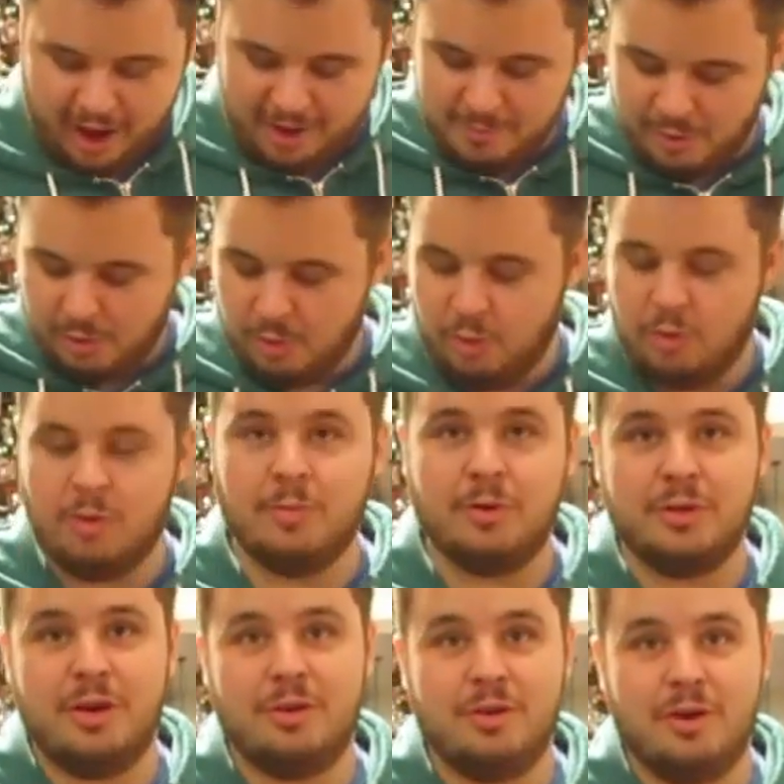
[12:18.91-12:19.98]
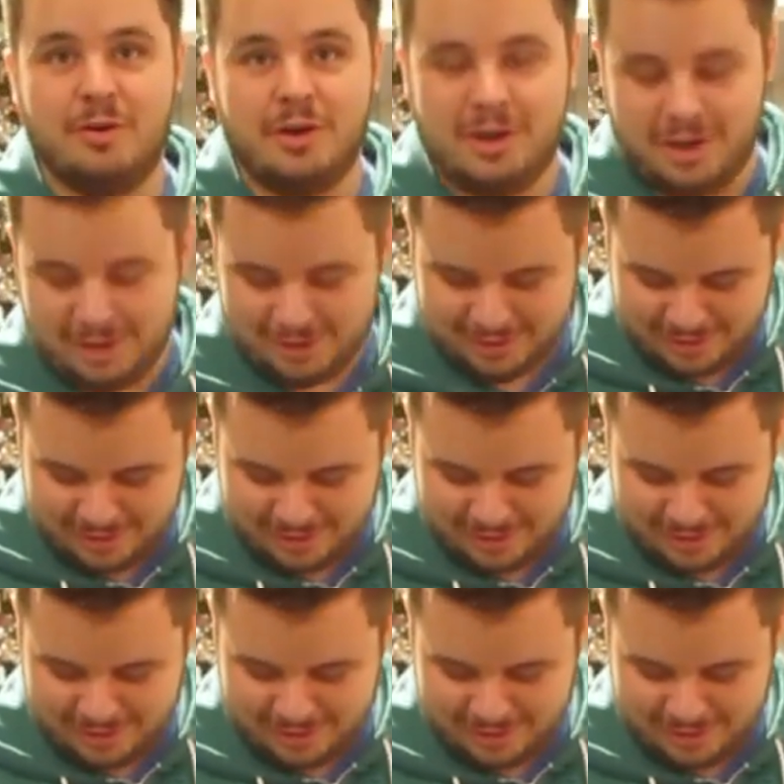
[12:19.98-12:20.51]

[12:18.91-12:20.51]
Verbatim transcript: I'm a horrible yo-yoer.